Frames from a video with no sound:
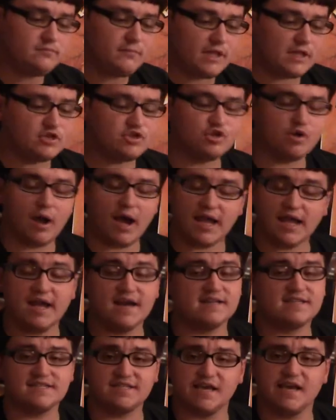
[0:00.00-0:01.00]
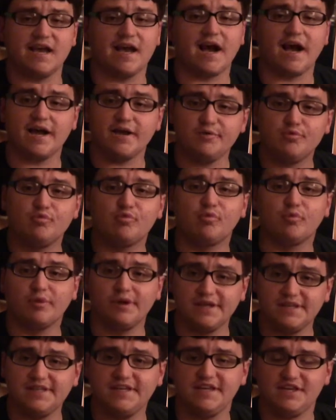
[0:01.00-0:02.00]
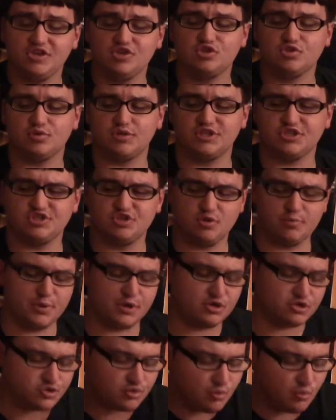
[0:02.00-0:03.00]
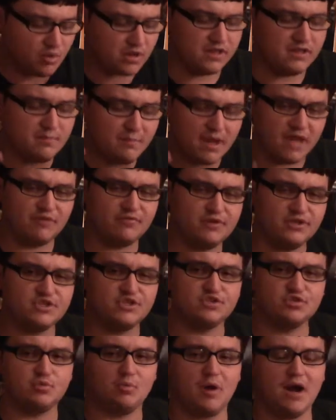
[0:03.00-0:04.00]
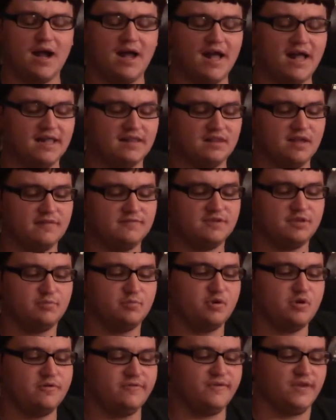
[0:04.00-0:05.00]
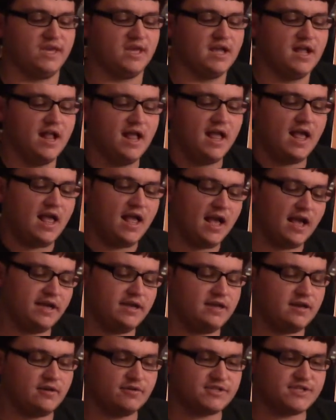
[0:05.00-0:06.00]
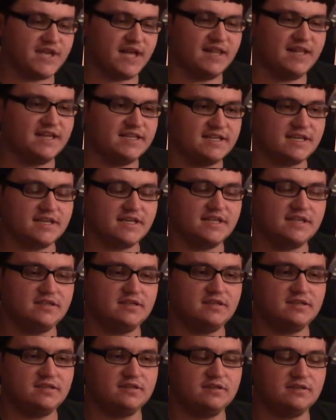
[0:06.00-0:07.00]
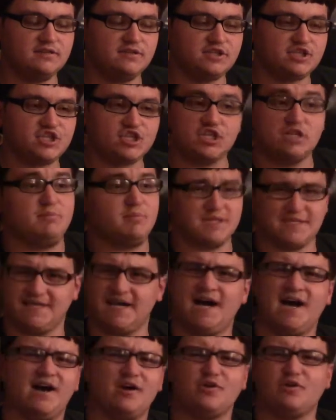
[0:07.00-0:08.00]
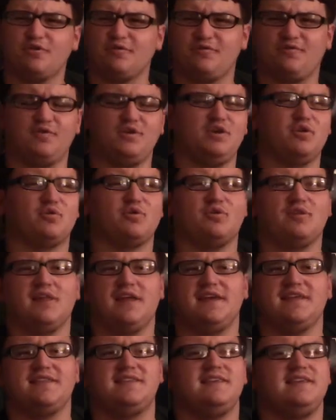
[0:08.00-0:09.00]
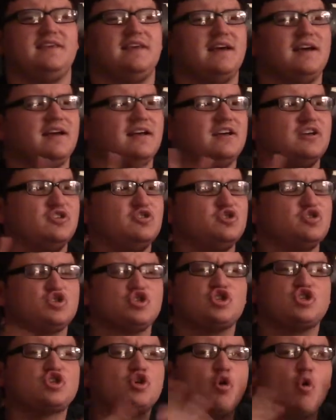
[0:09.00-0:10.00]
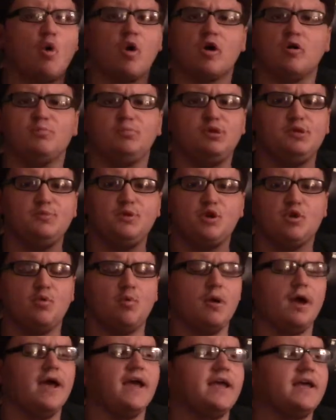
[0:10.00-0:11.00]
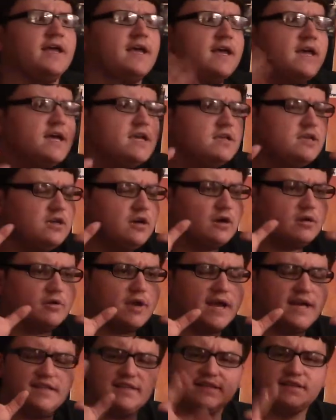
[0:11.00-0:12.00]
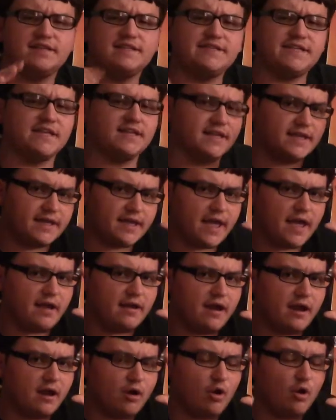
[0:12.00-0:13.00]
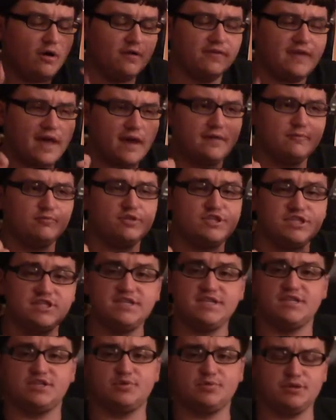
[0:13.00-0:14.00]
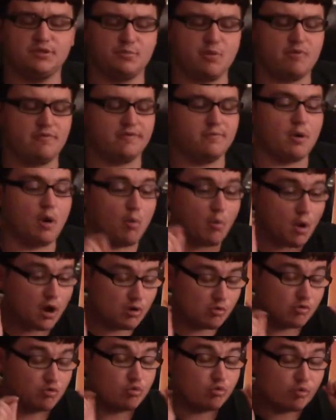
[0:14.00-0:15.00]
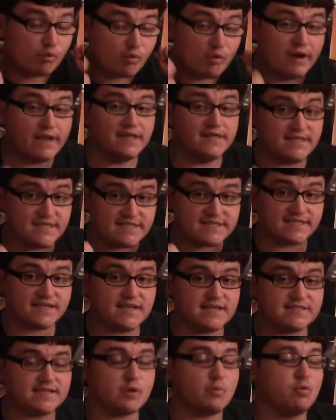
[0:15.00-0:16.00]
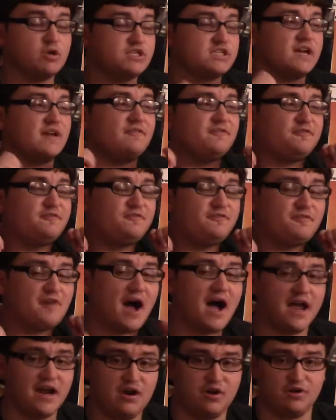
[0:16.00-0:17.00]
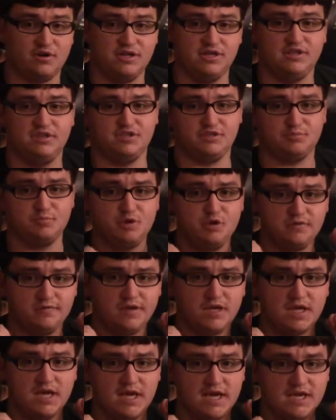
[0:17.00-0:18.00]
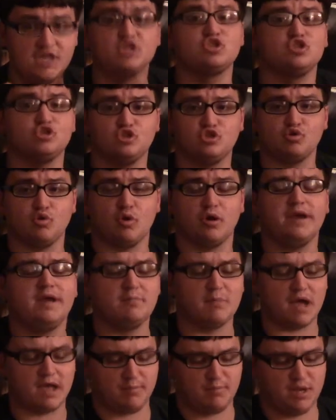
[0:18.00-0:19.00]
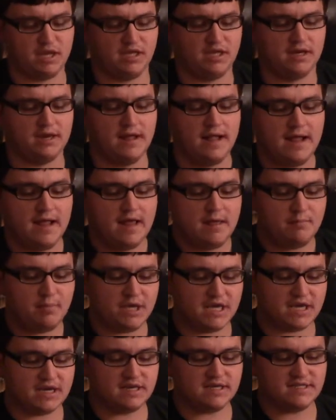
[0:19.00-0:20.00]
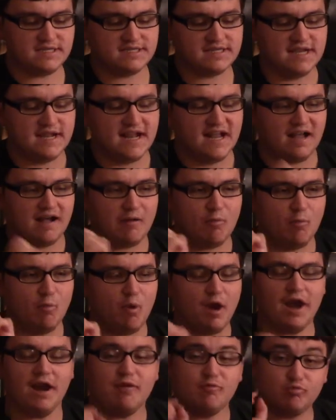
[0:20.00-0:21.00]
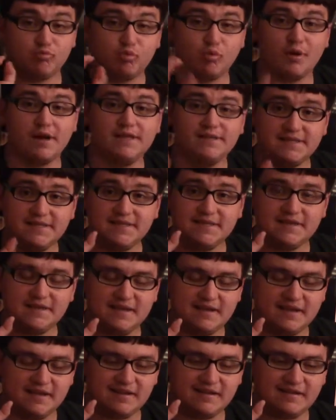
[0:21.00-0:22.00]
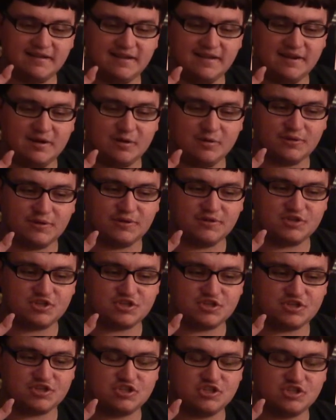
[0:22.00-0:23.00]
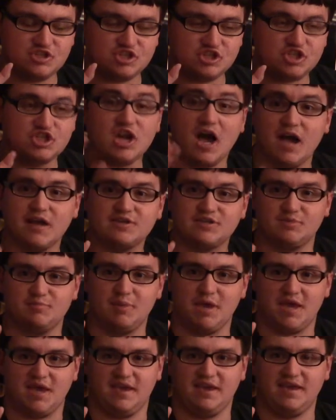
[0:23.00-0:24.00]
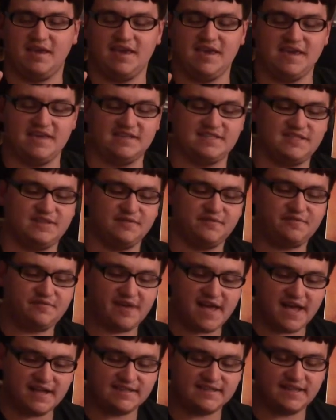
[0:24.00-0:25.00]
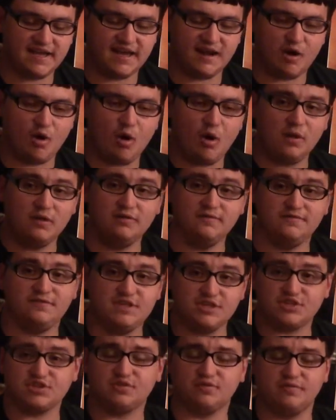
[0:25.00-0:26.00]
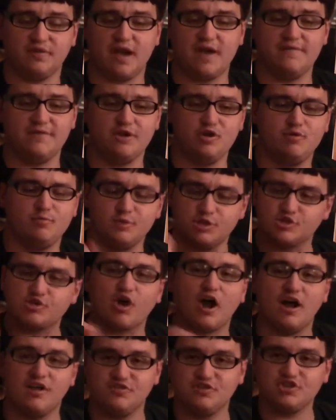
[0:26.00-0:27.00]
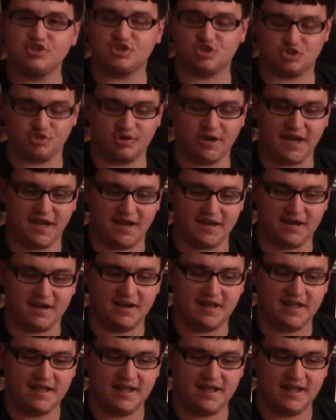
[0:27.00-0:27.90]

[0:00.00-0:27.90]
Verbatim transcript: so, I gotta say, I really enjoyed Snowpiercer. And one of the main reasons why I loved the movie, you know, it's not like the, the cinematography or like the uh, the score blew me away. You know, anything like that. Like, all that was decent with the movie. But what really stands out, what is on fire in this movie, is the story, in my opinion. Because what really, you know, just shocks me is the fact that all of these surviving humans are on this train,